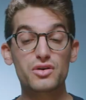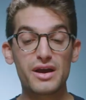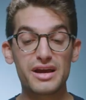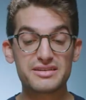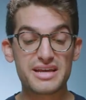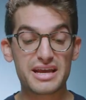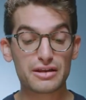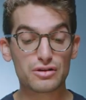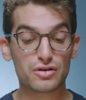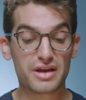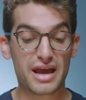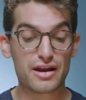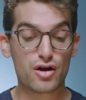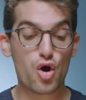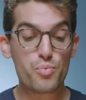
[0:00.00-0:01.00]
go ahead and take a look
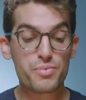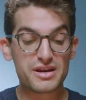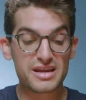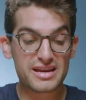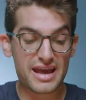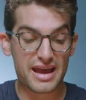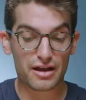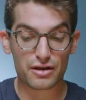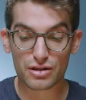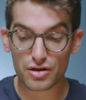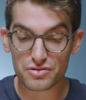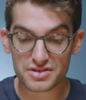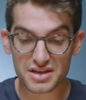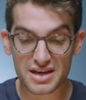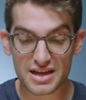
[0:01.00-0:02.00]
at opening and
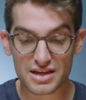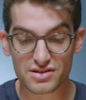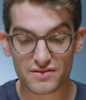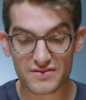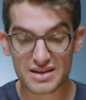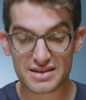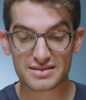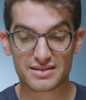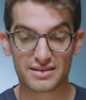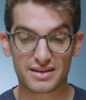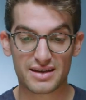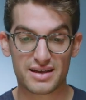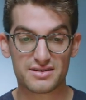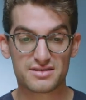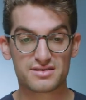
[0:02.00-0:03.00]
closing each of these
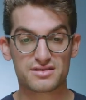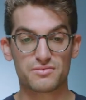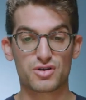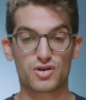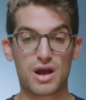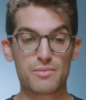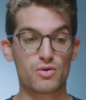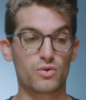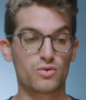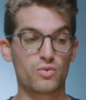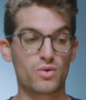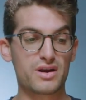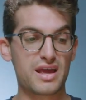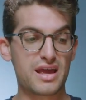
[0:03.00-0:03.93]
lids. I'm gonna grab it with one